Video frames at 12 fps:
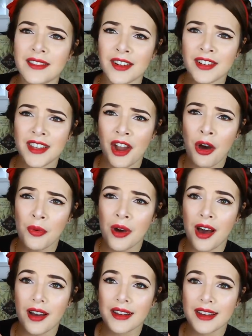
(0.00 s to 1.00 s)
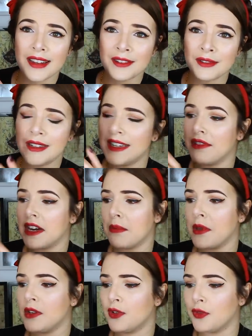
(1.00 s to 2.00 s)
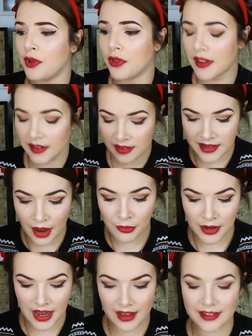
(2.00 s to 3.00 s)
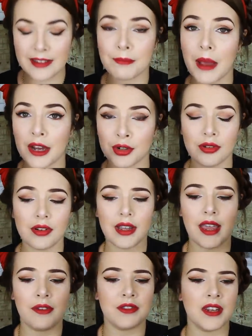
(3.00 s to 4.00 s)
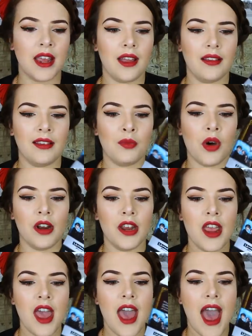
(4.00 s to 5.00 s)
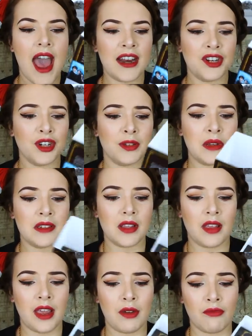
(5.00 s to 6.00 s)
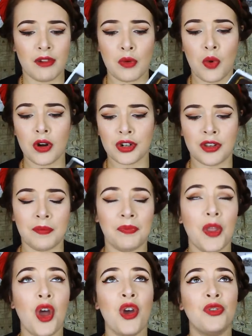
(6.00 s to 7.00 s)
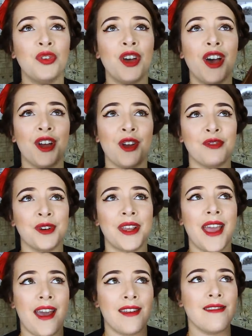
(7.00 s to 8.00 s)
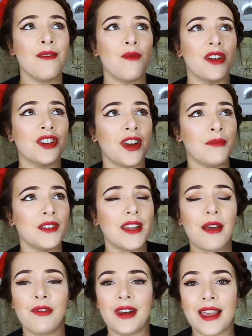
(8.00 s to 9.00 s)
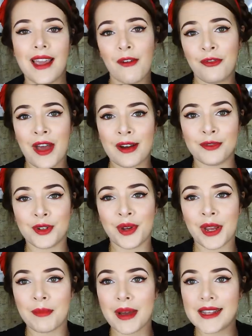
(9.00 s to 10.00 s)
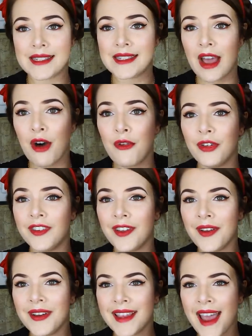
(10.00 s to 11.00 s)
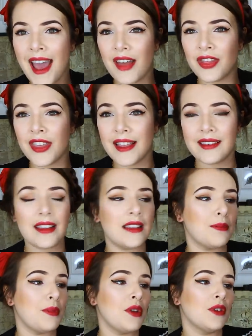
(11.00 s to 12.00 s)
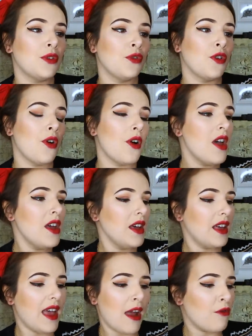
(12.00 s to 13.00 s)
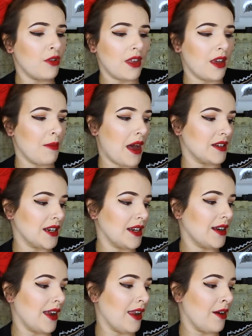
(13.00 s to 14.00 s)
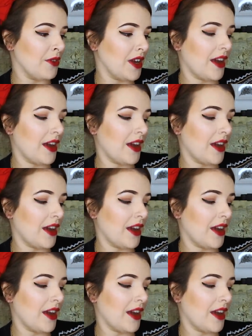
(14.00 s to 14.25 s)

Just the artwork, it's really, really beautiful. This is definitely a special gift to get someone, and it just means that they can rewatch them over and over again, which I'm definitely a fan of doing myself. So yeah, this is beautiful. everything about it. I love